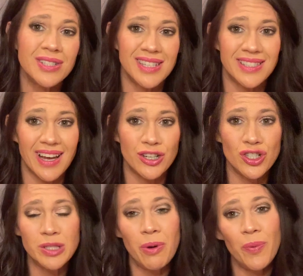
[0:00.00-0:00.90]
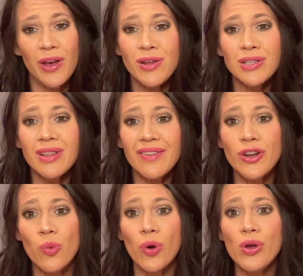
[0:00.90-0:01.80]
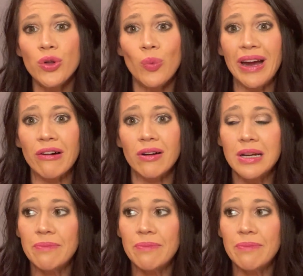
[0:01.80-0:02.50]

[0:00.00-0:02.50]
C-sections, but we also live in a world where,